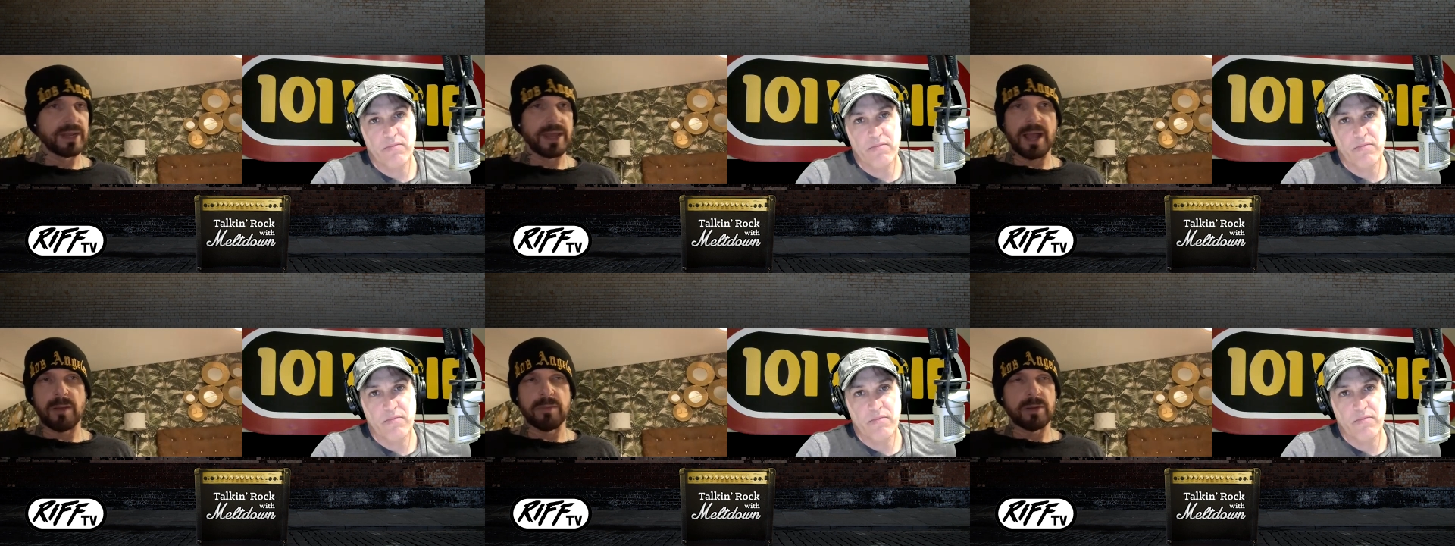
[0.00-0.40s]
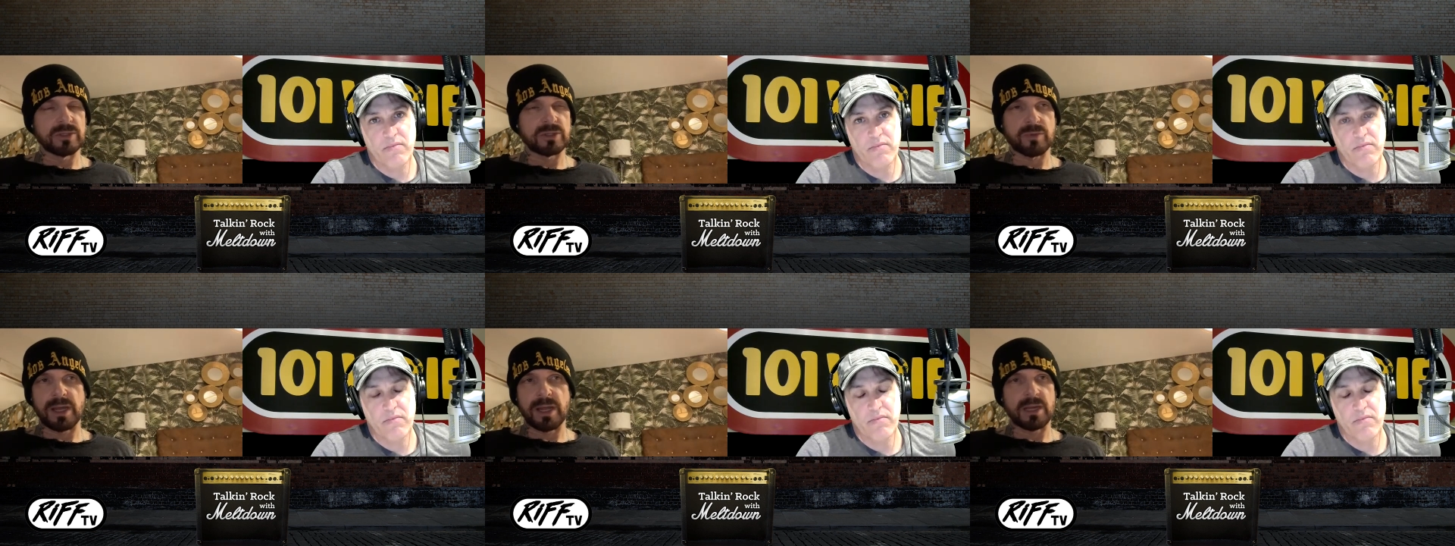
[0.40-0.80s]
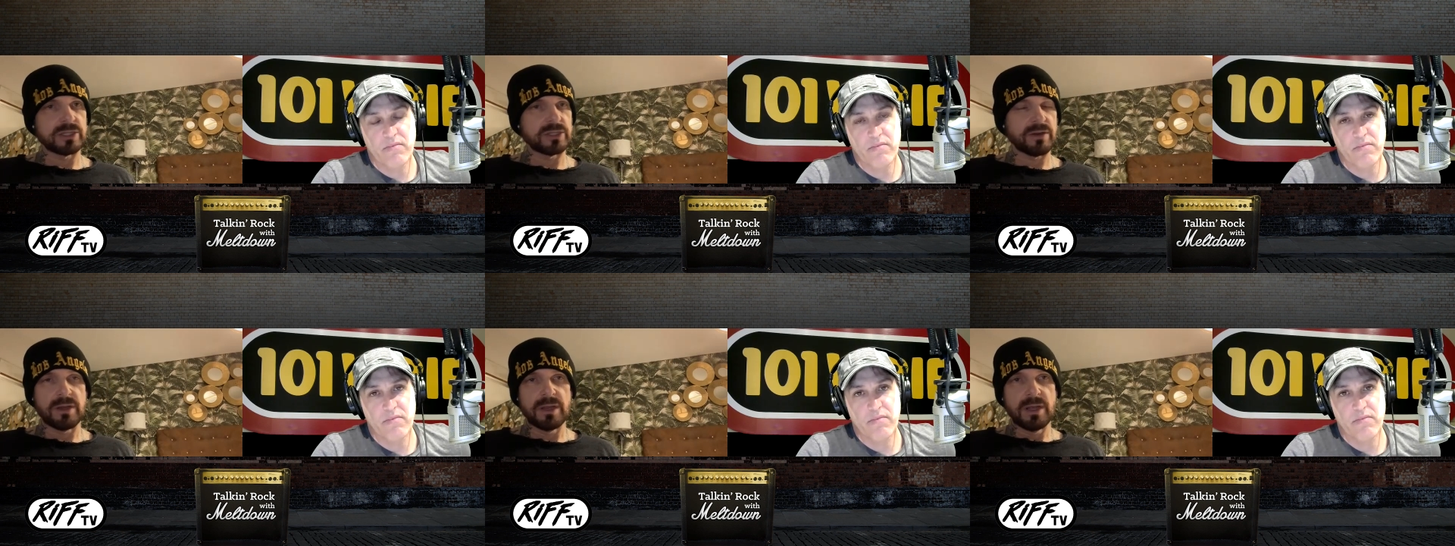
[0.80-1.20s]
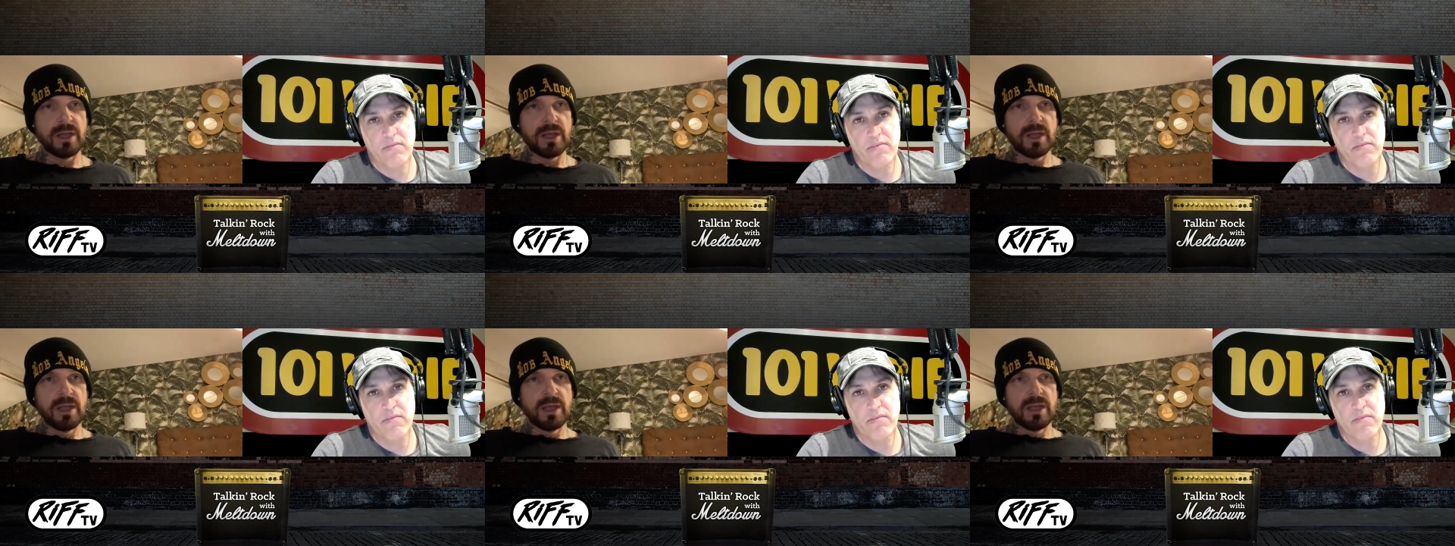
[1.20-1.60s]
Speaker 1: on the album as well, is
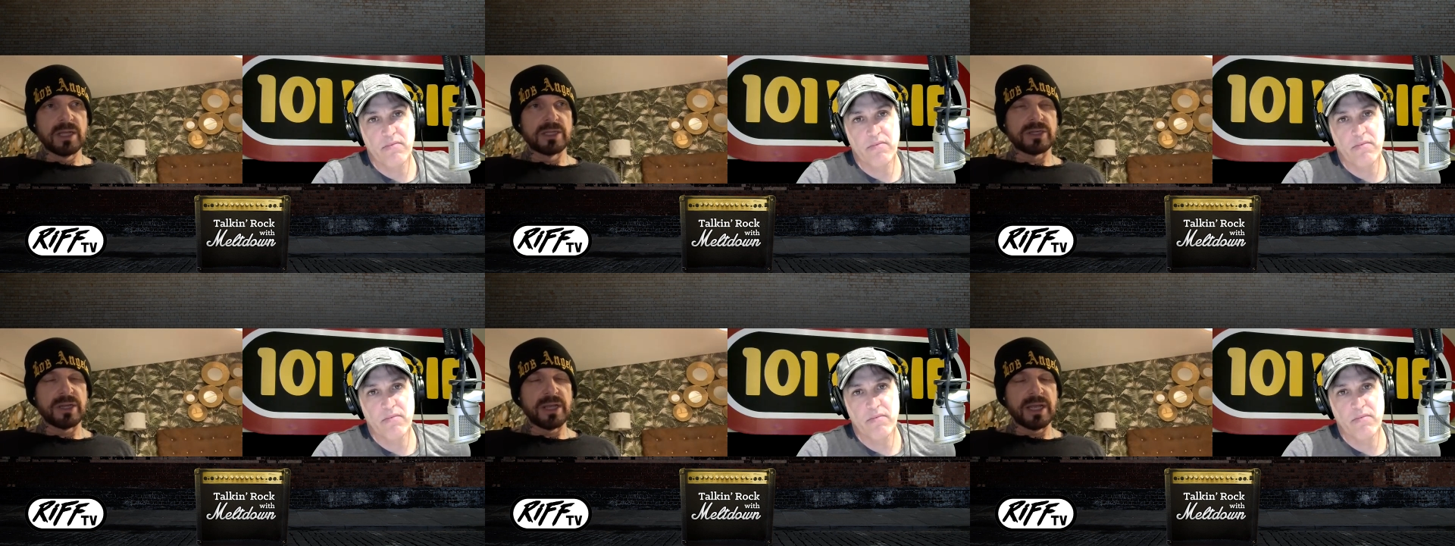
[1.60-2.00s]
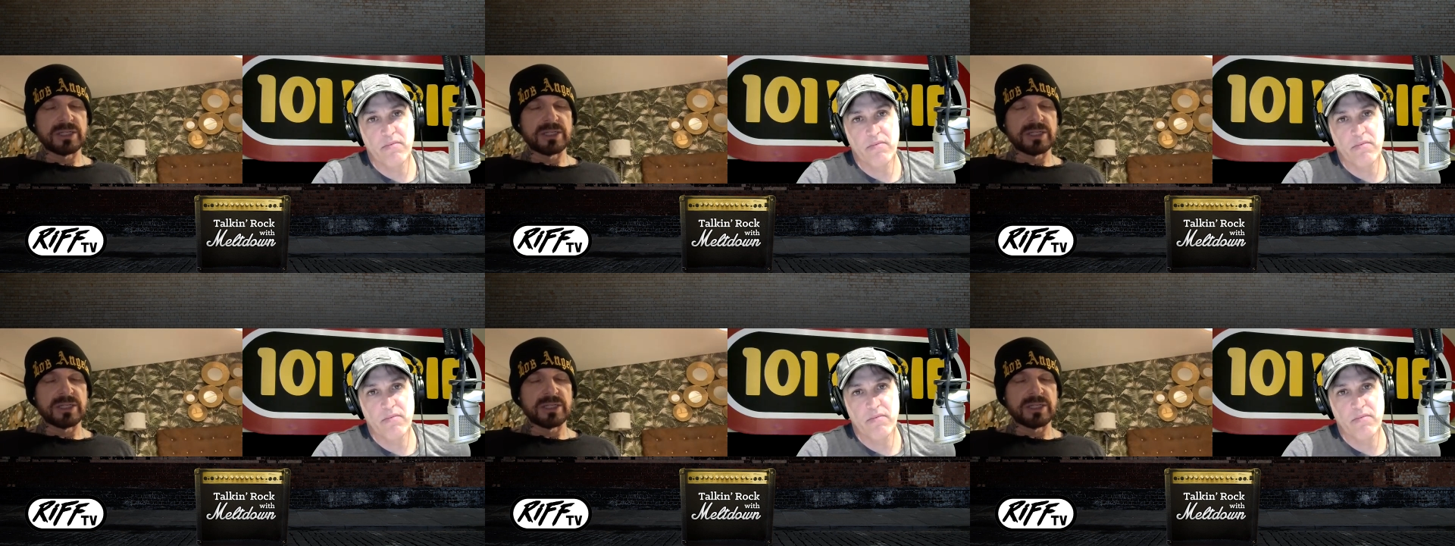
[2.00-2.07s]
a is, a,